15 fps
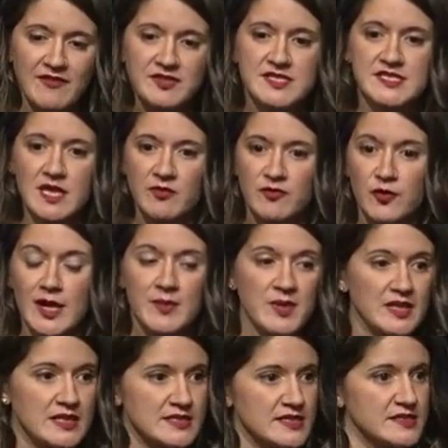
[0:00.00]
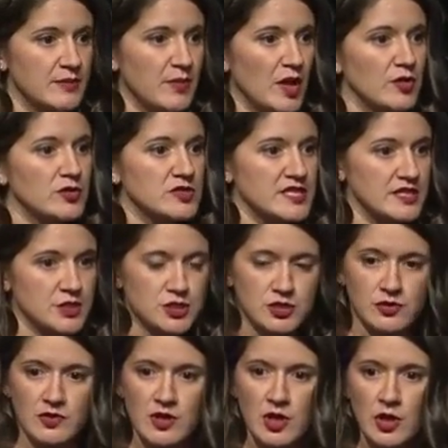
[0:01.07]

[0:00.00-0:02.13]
to stop framing this as a mother's issue